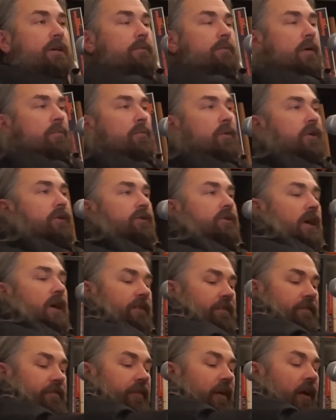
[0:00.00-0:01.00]
say my brother's
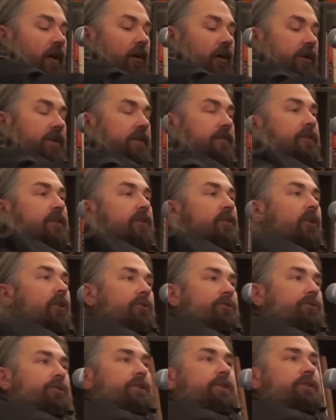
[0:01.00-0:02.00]
not fond of the
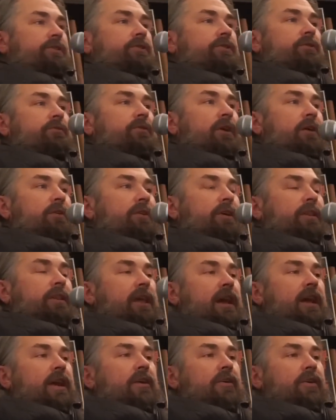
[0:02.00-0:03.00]
culture that's
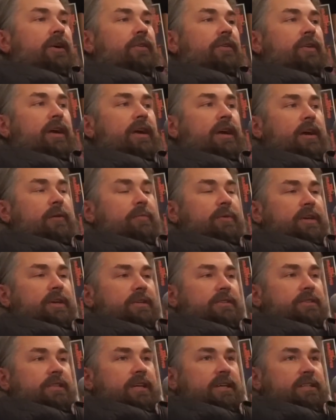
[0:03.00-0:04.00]
surrounding that area right now
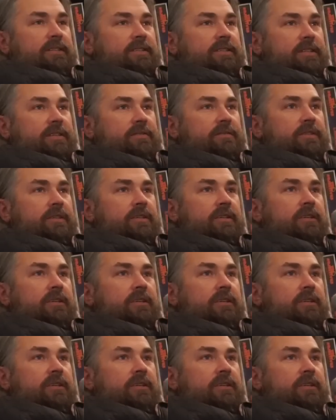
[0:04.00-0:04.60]
because of that stuff.